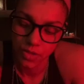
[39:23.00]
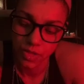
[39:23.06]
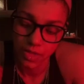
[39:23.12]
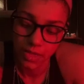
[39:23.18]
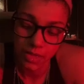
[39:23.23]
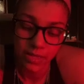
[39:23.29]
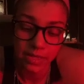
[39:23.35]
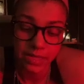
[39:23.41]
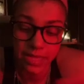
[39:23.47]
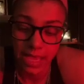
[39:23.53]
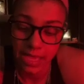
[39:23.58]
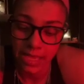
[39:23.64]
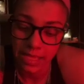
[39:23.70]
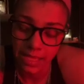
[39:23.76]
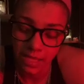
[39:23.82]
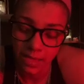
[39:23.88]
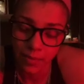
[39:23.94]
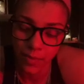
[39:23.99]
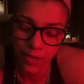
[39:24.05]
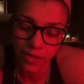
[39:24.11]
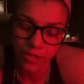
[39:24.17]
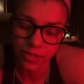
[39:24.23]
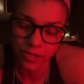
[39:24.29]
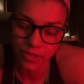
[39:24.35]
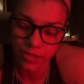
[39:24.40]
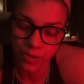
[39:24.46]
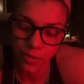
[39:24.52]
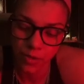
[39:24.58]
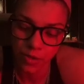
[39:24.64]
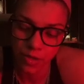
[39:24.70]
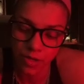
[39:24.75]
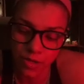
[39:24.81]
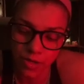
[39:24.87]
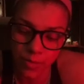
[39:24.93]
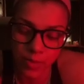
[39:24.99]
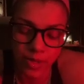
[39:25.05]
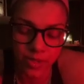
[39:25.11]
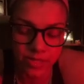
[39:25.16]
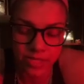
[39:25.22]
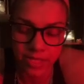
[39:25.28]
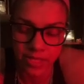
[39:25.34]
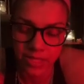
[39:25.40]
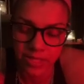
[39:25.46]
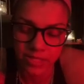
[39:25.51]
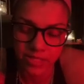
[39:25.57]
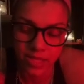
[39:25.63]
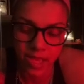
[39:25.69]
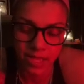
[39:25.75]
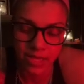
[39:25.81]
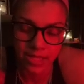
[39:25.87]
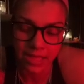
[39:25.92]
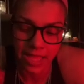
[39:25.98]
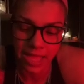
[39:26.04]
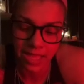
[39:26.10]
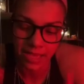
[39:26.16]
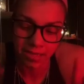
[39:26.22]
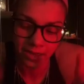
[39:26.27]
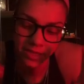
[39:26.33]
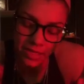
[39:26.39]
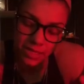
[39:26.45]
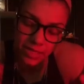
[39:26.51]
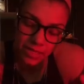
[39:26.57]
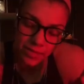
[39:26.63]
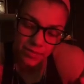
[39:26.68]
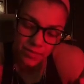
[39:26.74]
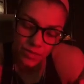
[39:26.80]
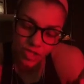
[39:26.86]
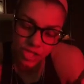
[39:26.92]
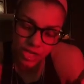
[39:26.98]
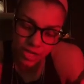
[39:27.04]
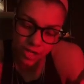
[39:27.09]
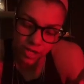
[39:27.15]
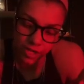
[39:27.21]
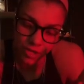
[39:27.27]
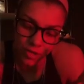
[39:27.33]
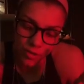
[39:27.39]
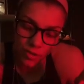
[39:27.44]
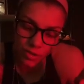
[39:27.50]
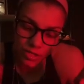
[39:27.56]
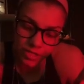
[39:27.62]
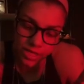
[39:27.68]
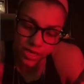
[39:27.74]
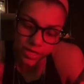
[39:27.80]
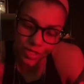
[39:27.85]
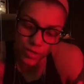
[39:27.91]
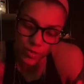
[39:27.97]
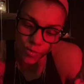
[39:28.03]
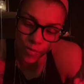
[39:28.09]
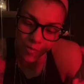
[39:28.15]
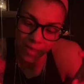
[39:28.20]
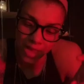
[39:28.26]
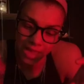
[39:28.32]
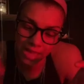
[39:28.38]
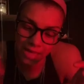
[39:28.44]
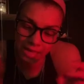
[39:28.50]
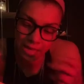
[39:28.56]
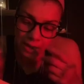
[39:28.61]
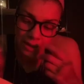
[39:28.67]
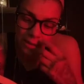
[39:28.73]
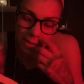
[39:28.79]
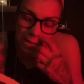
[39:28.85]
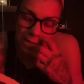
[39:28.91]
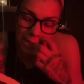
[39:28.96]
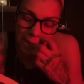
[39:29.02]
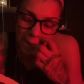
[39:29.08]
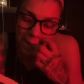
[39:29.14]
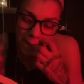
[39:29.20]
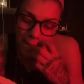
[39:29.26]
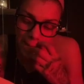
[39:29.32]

the gatekeepers or the person that's not in that gender or sexual binary,